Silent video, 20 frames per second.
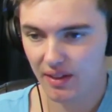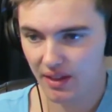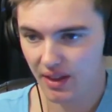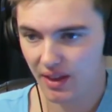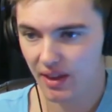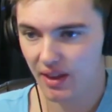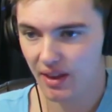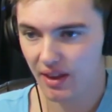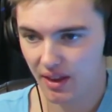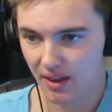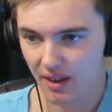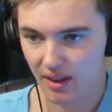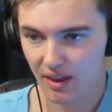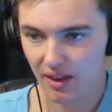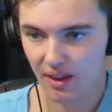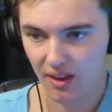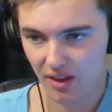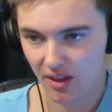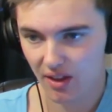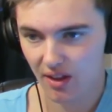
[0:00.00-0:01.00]

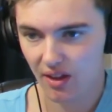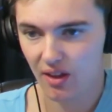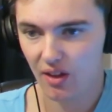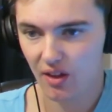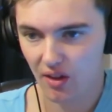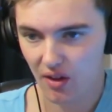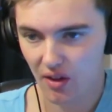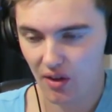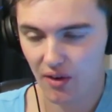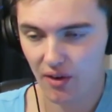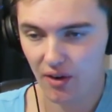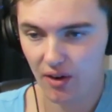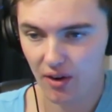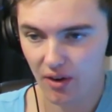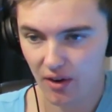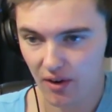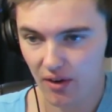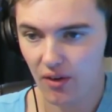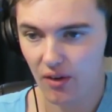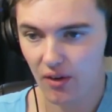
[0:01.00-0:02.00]

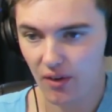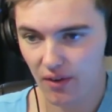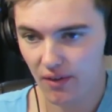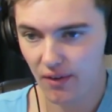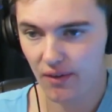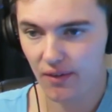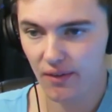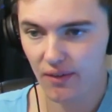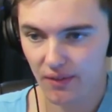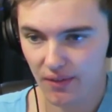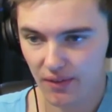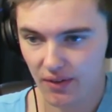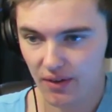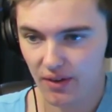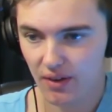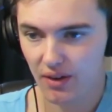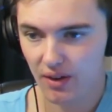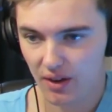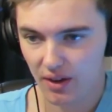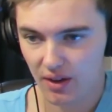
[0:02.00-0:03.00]

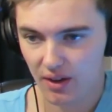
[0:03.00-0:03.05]
[no speech]